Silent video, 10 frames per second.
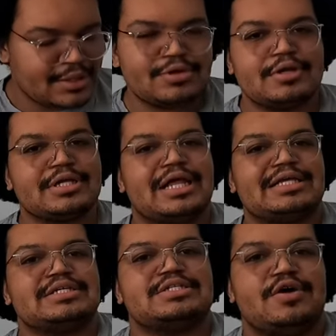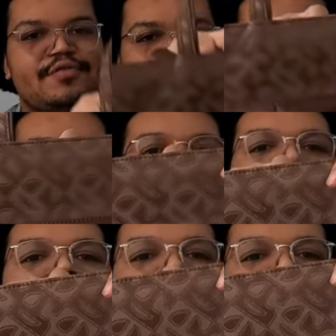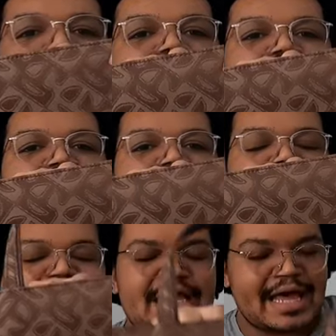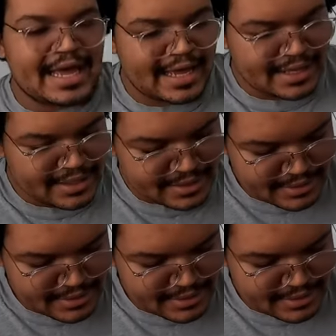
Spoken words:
You know the classic Telfar logo, right? Or Telfar tag.